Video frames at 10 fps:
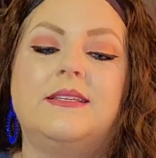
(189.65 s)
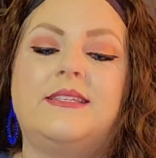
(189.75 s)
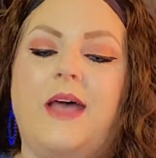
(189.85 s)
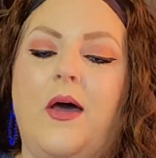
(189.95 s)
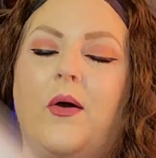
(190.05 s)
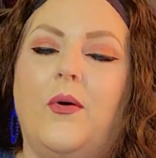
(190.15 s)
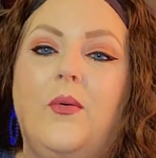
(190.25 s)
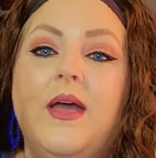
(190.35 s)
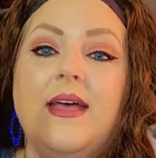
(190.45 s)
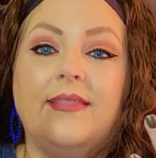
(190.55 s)
So,
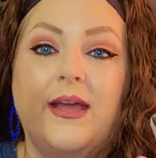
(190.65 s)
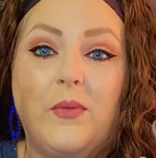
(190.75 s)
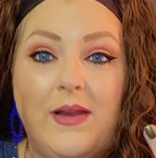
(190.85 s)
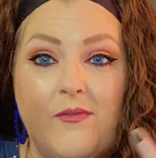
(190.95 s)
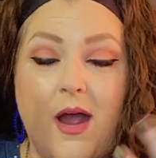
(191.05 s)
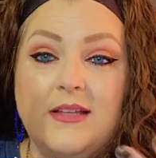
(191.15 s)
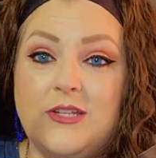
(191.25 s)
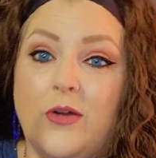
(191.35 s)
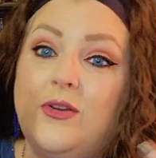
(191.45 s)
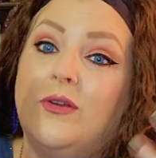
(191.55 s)
like whenever I
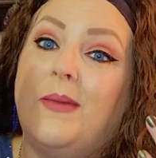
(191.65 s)
start doing